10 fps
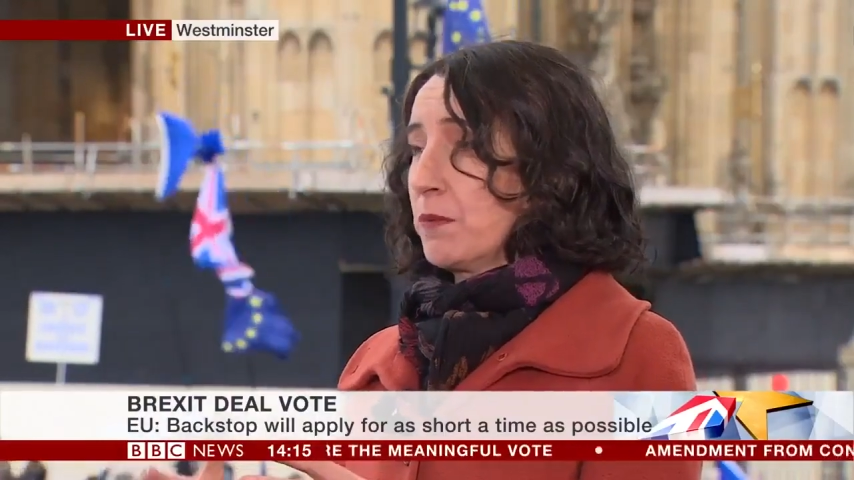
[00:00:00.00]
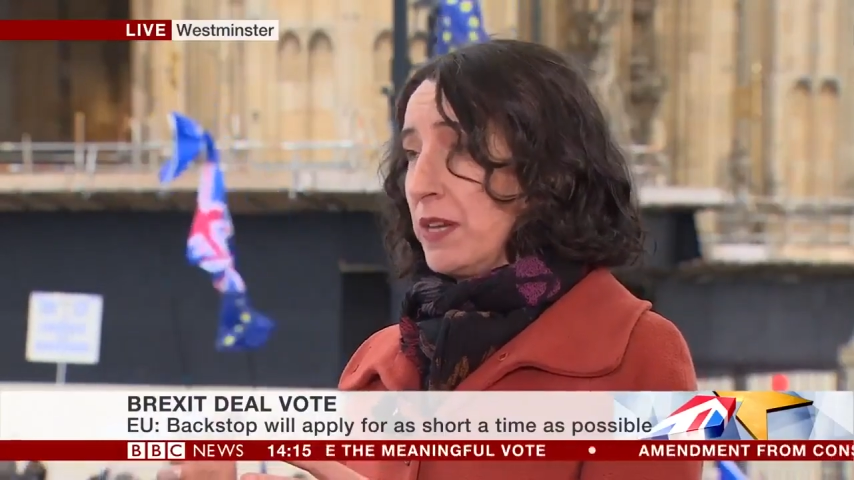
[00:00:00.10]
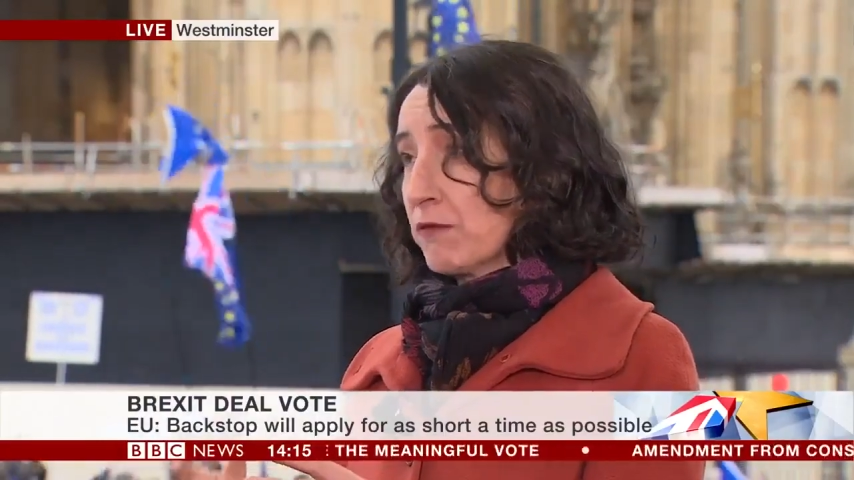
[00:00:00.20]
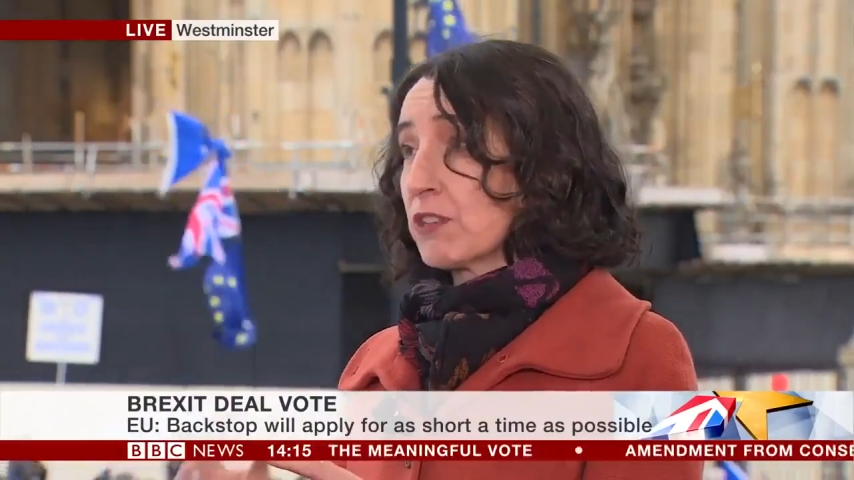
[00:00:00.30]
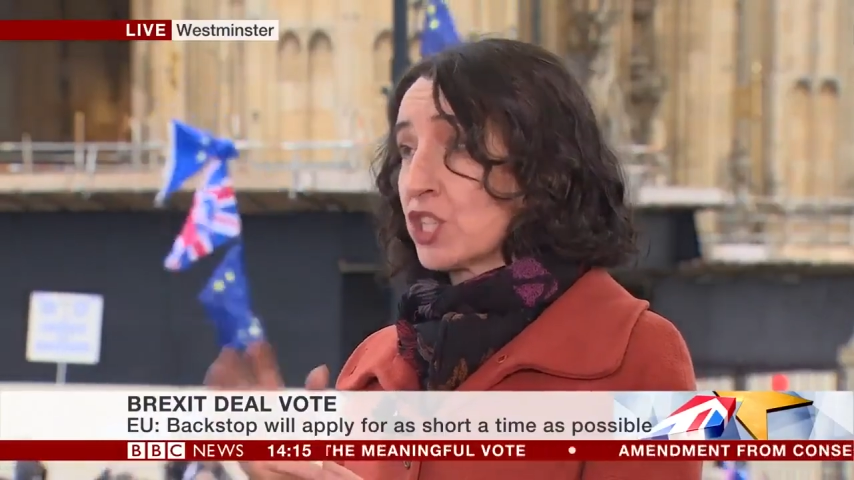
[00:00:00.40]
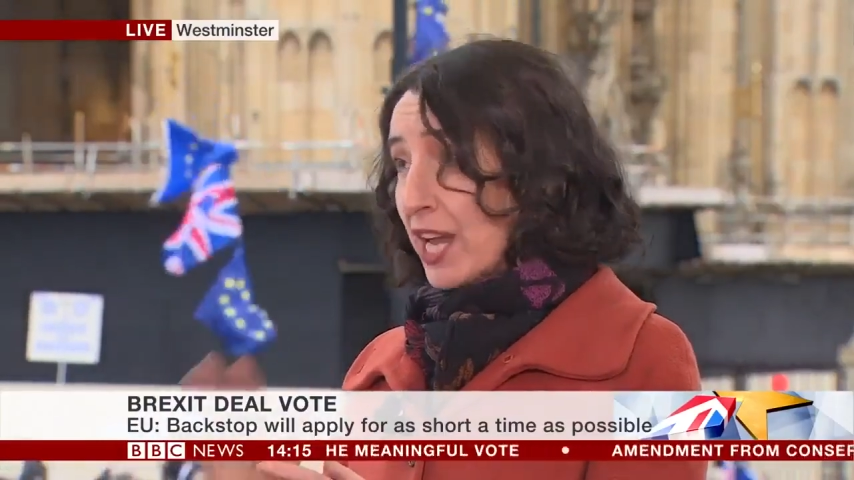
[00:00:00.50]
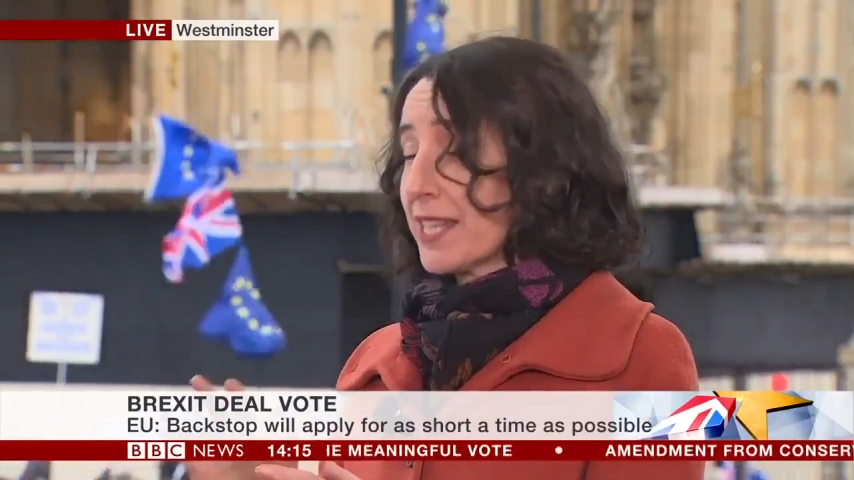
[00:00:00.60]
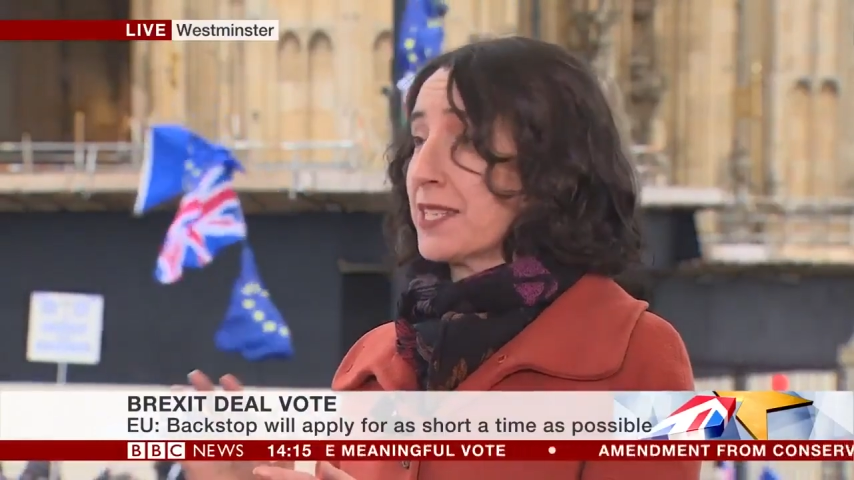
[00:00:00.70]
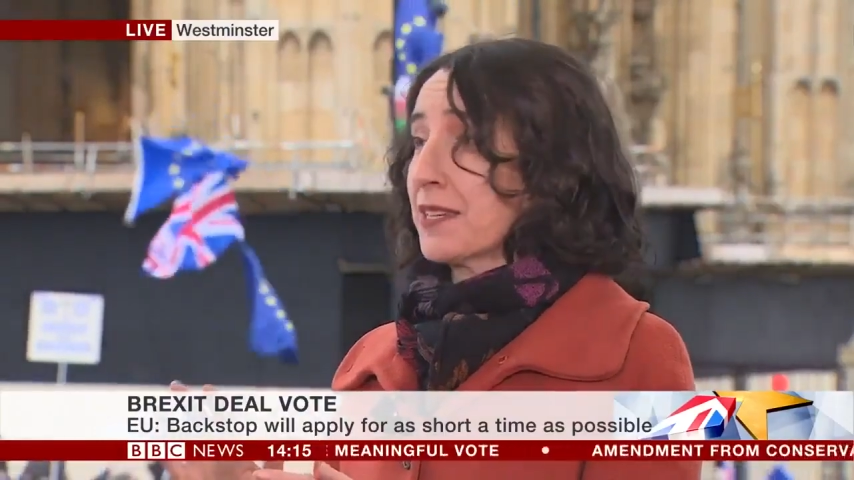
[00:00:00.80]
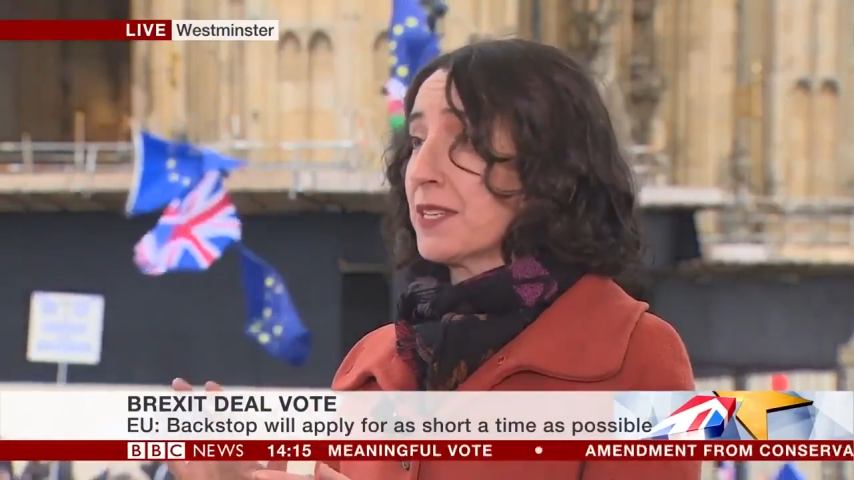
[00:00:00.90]
would be
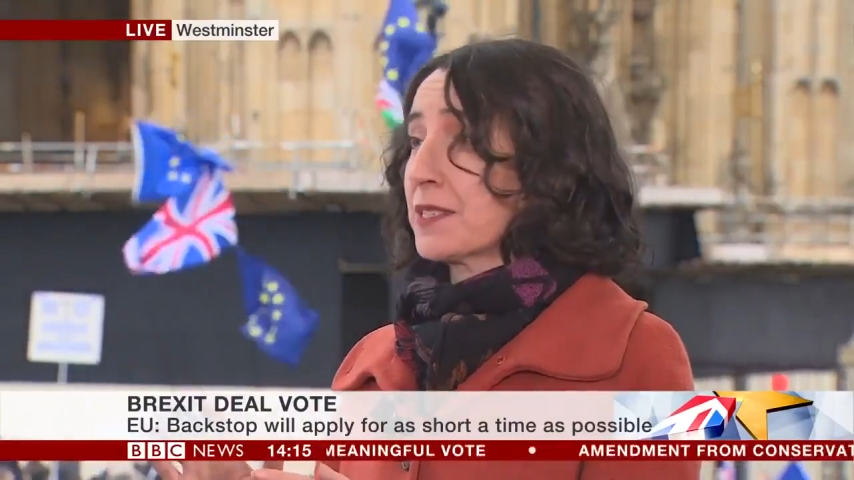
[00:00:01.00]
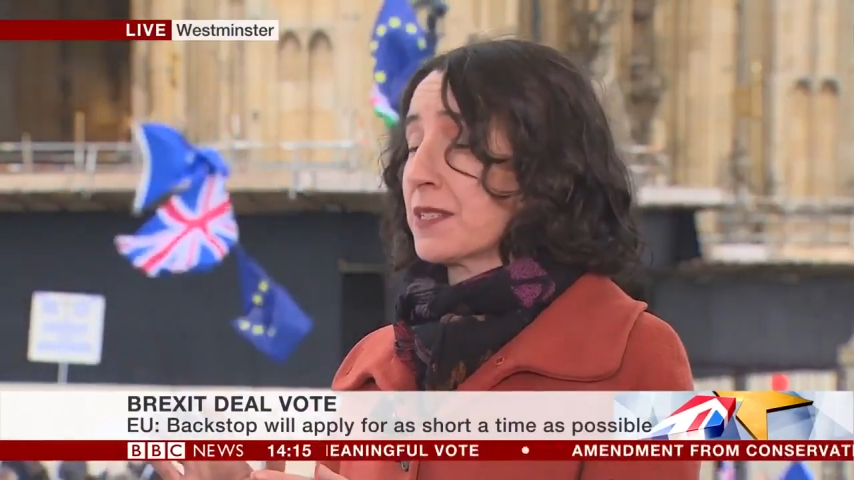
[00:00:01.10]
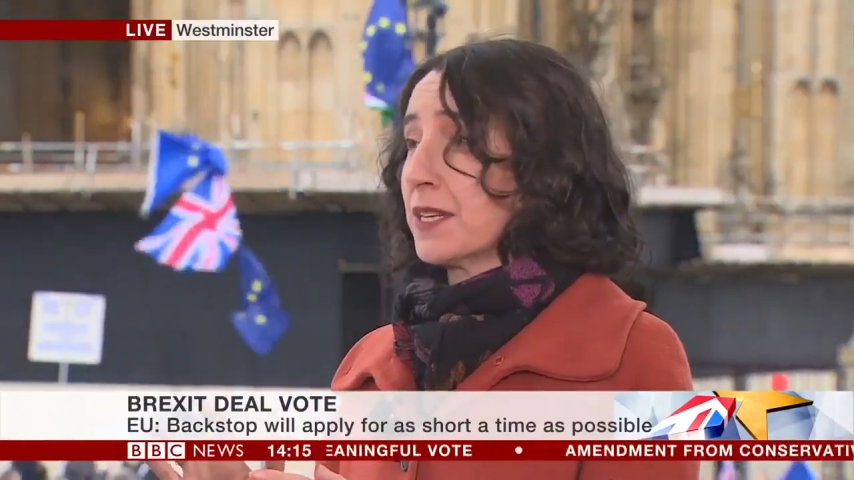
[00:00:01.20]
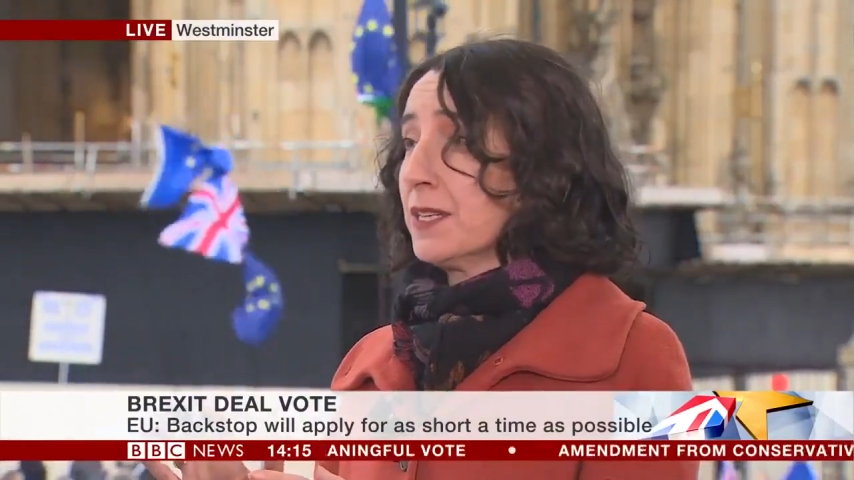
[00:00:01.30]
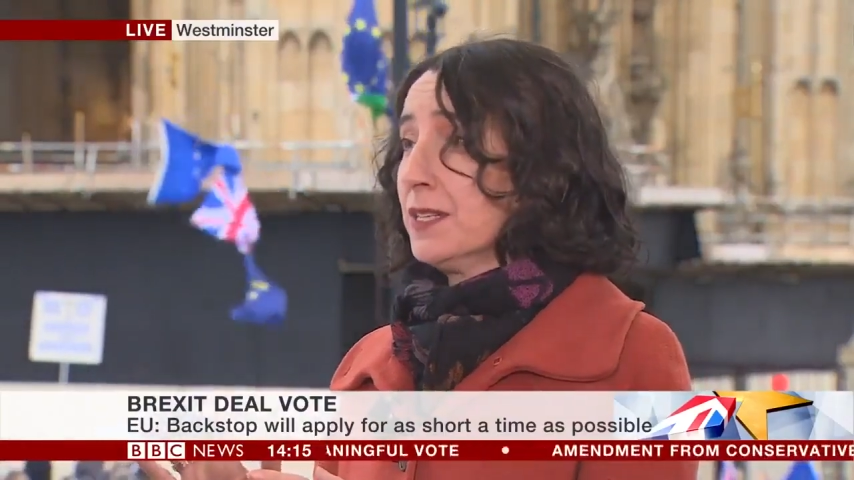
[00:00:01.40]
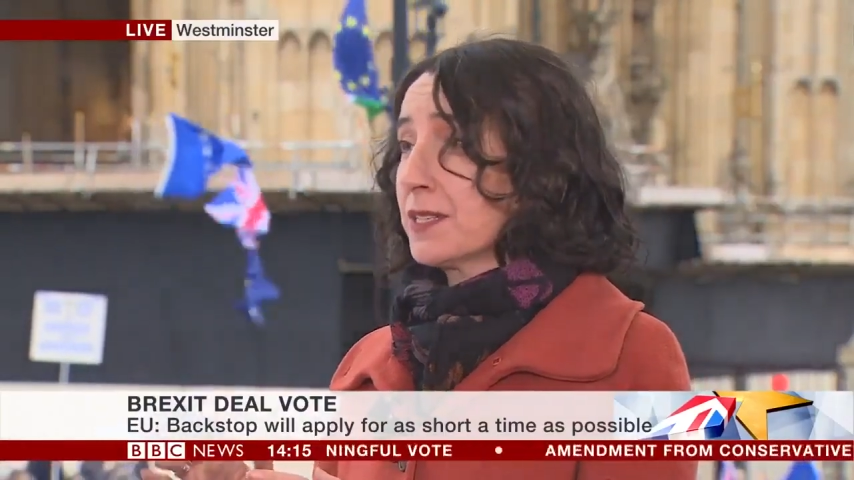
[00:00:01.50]
rejecting this deal,